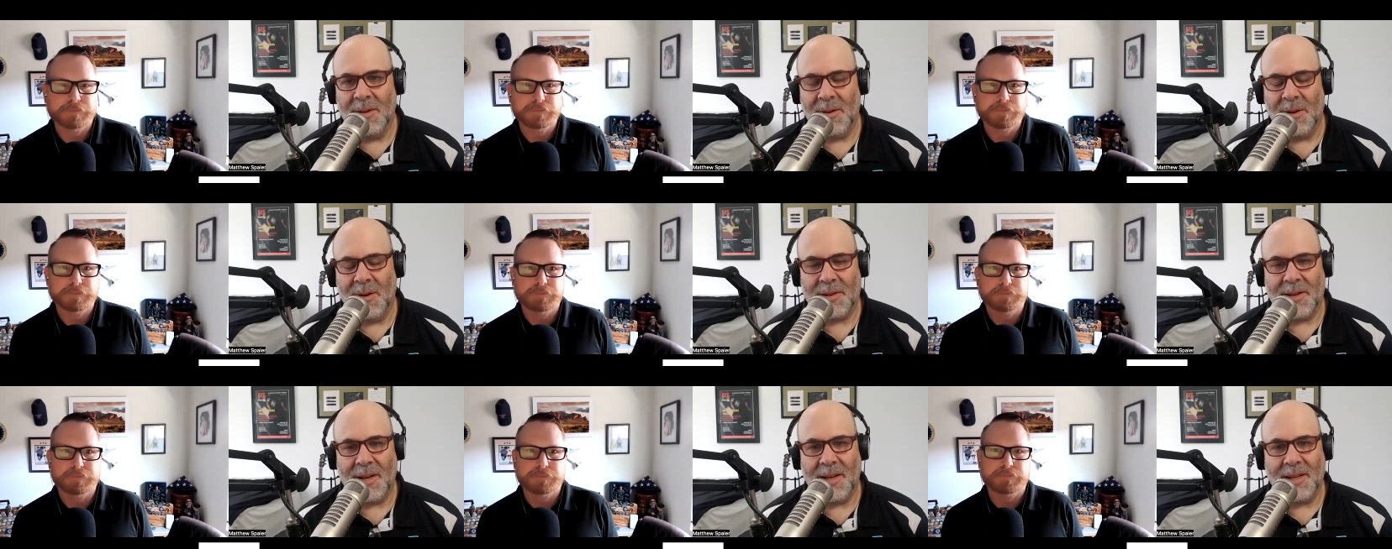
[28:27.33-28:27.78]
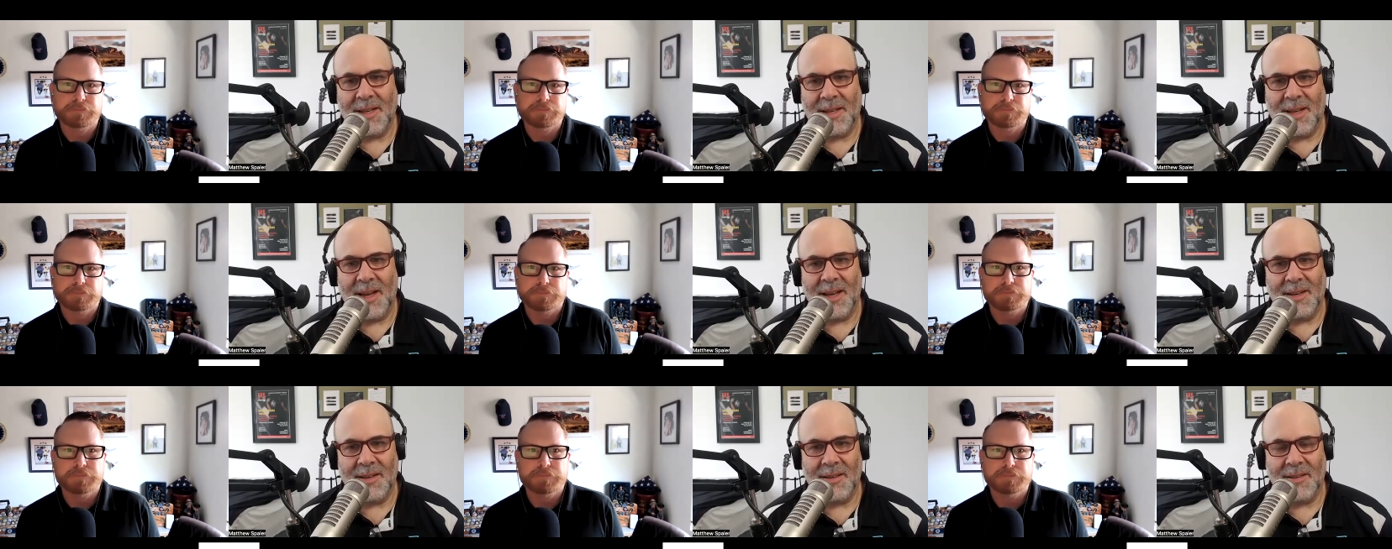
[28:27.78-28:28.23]

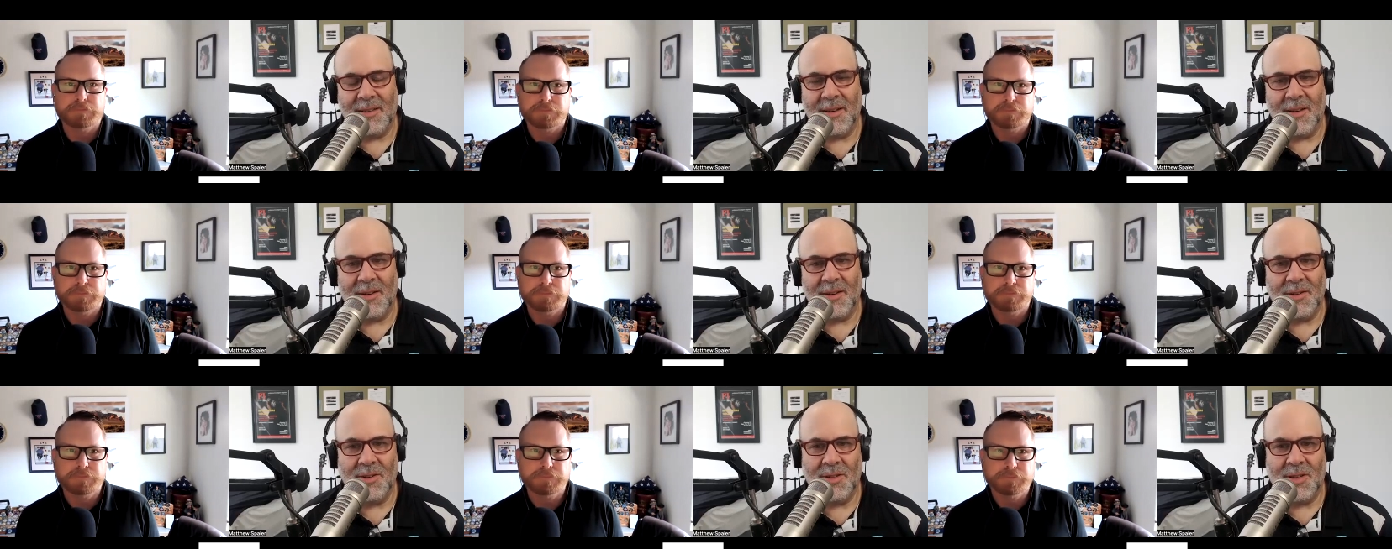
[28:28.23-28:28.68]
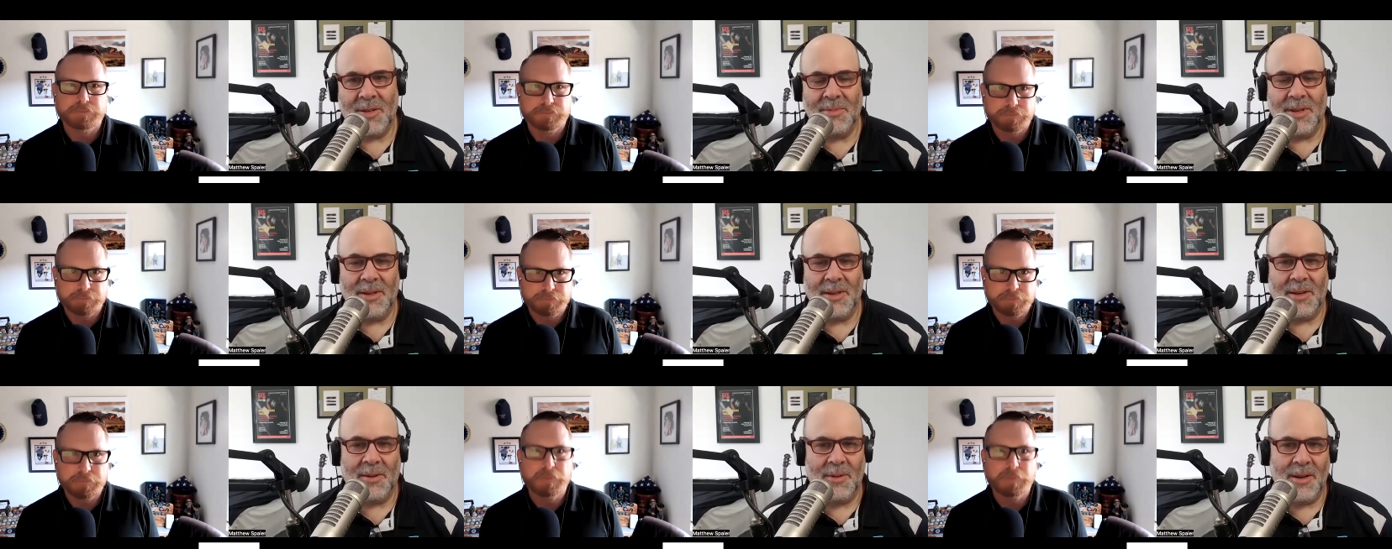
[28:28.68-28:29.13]
Speaker 1: authenticated. You know, it used to
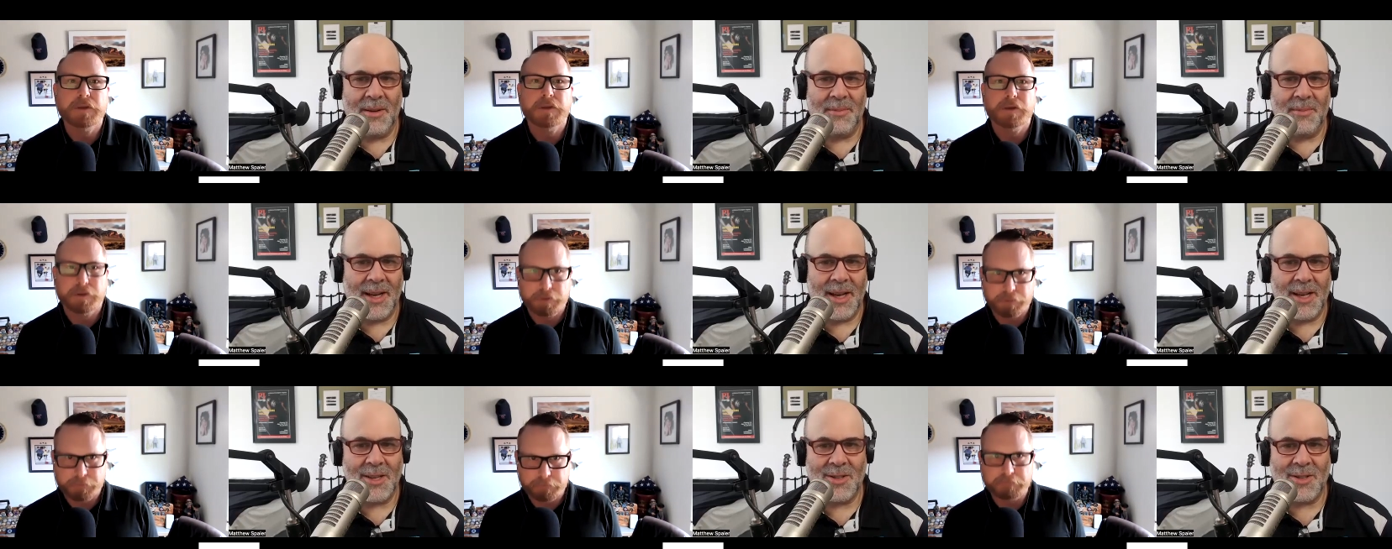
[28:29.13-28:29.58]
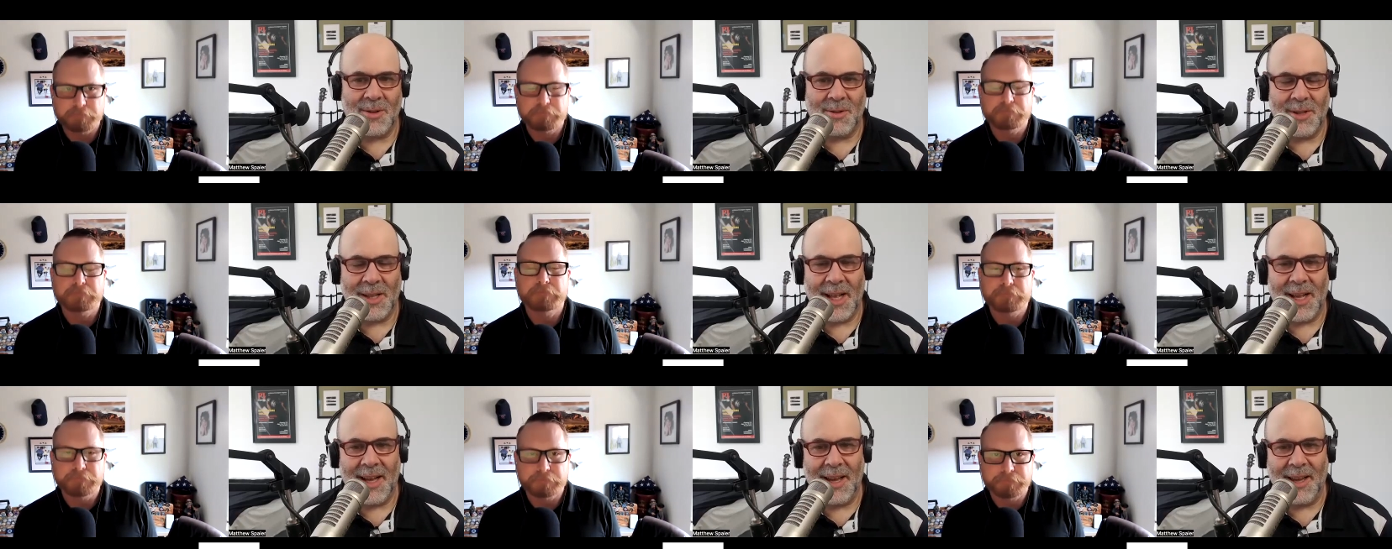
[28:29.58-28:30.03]
be like, well, my eyes
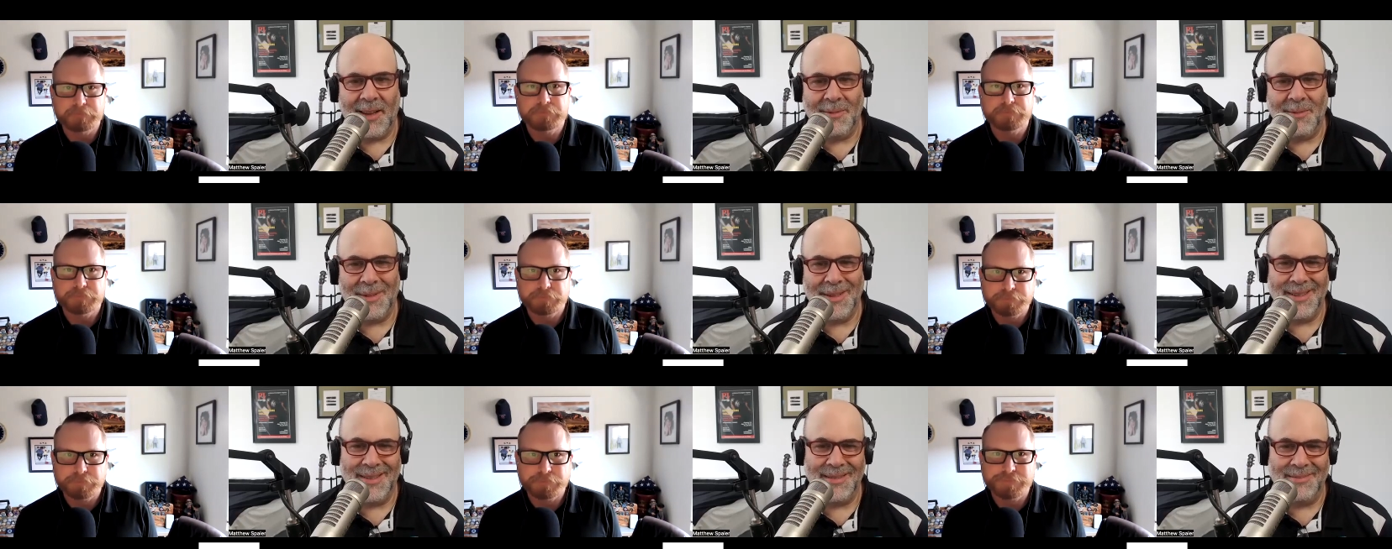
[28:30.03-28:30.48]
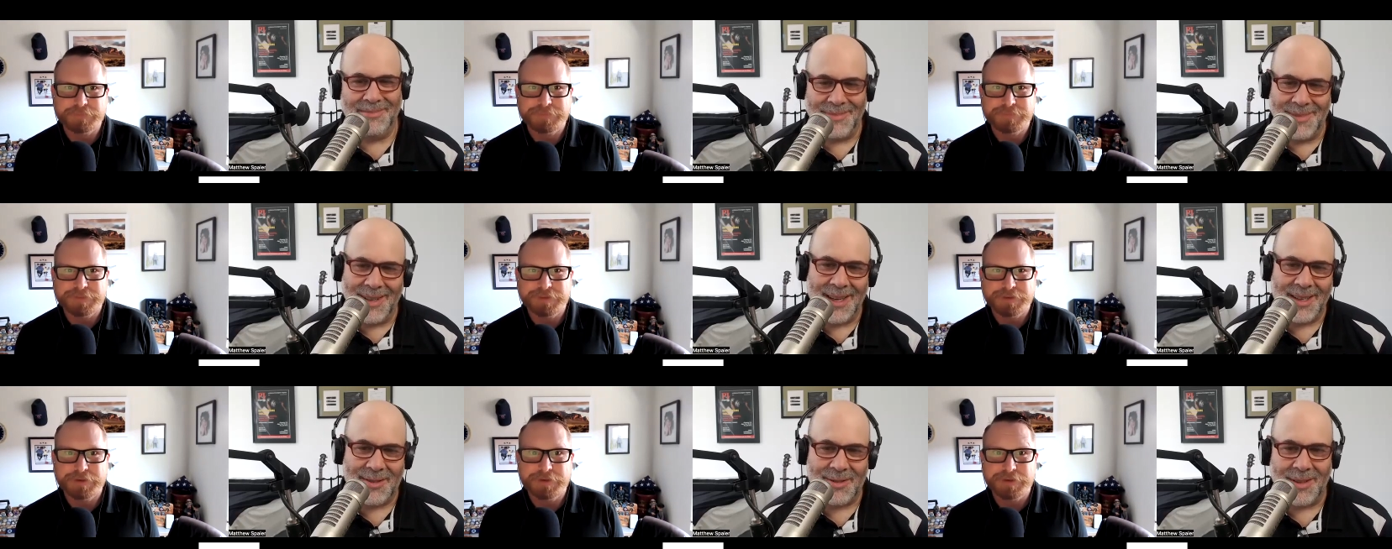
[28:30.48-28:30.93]
don't lie. Well,
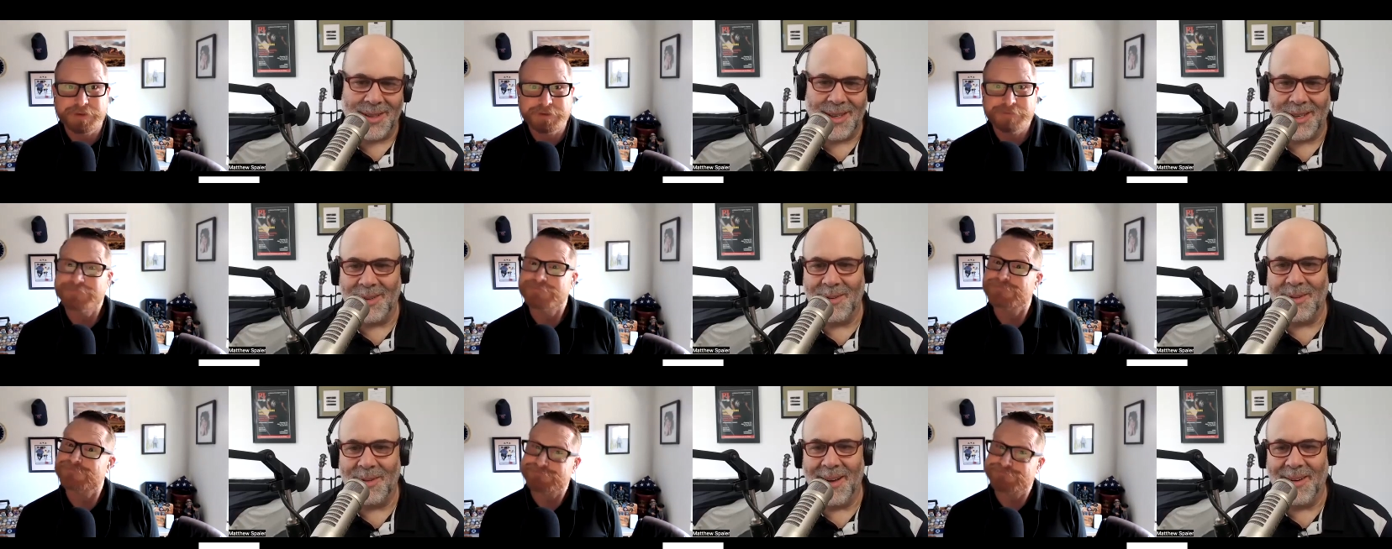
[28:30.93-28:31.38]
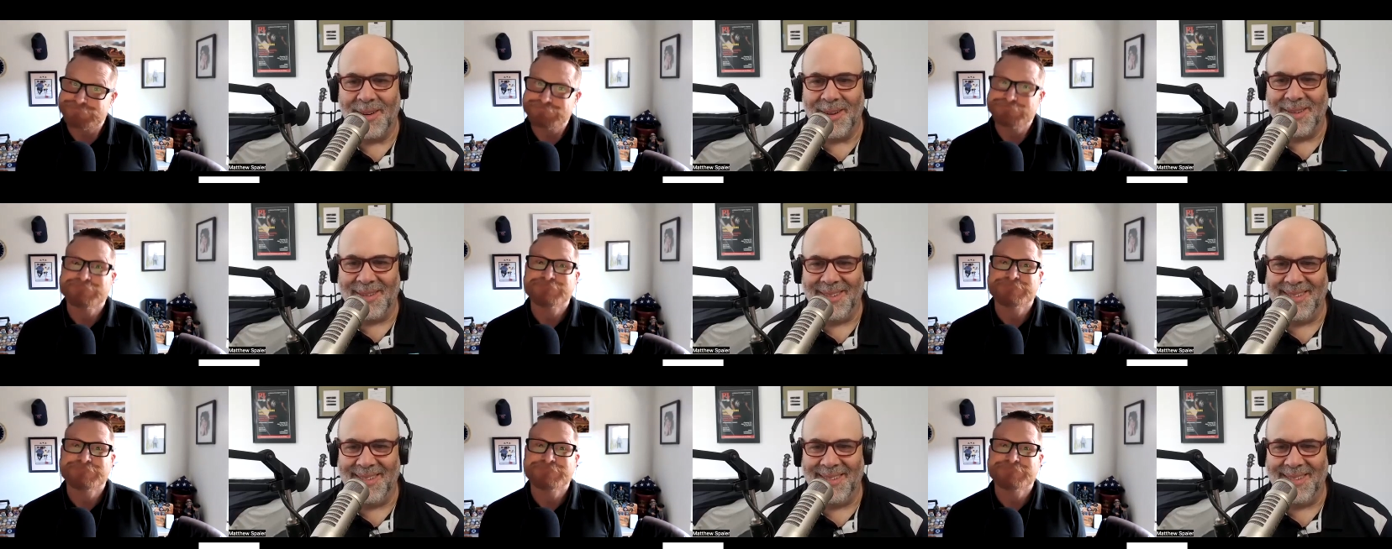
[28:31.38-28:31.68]
actually, they do now.